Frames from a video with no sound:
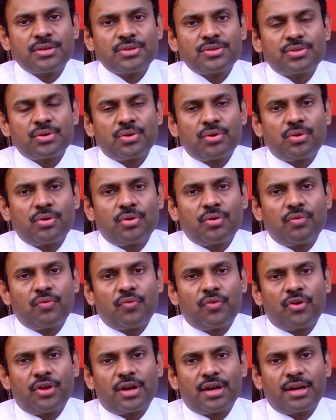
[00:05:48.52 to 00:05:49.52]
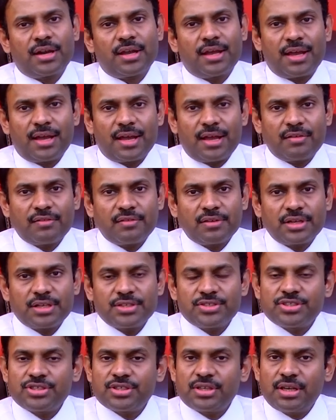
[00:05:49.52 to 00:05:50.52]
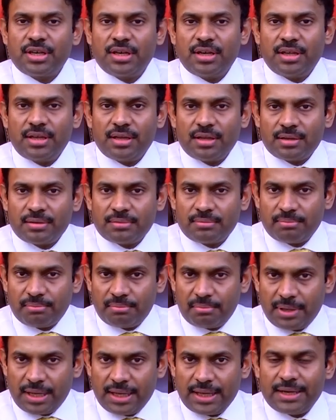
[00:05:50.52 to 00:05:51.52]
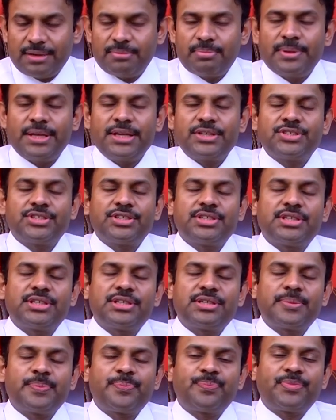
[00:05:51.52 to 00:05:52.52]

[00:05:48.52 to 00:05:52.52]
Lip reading: So for an average Indian male patient,